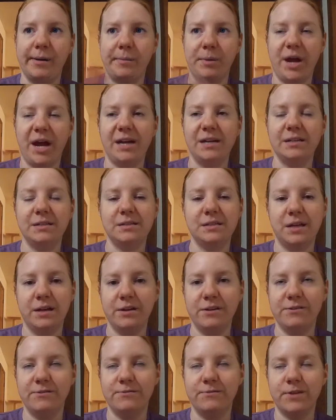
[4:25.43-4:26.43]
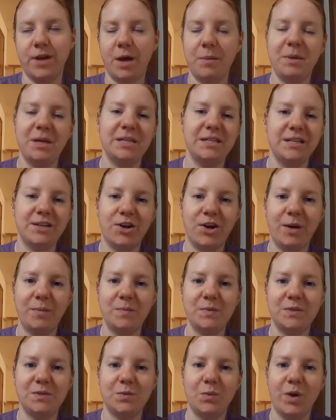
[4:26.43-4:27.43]
kind of coming to
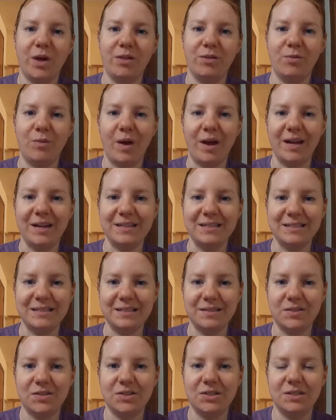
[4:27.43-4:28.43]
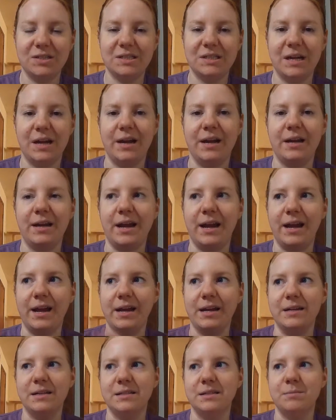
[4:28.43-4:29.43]
grips with what his sister's done
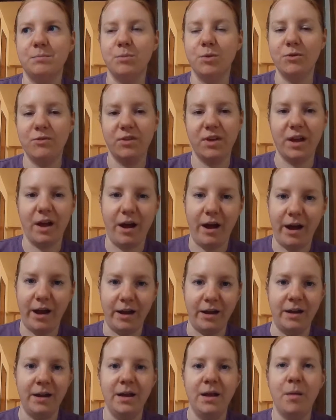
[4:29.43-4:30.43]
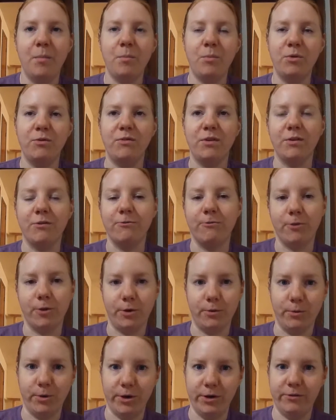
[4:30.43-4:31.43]
and moving
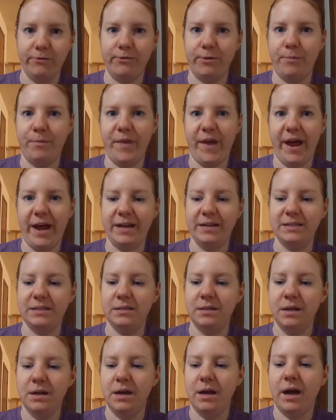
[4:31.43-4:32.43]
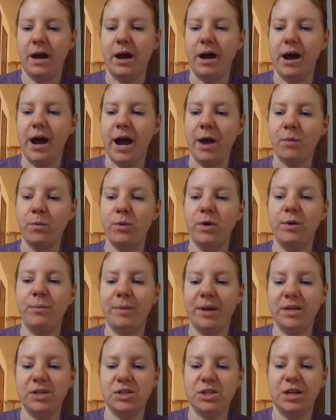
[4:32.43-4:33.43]
forward from that. I will
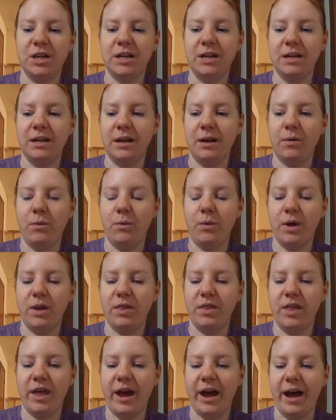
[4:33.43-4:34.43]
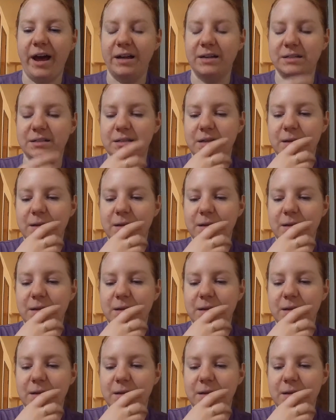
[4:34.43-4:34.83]
mention that,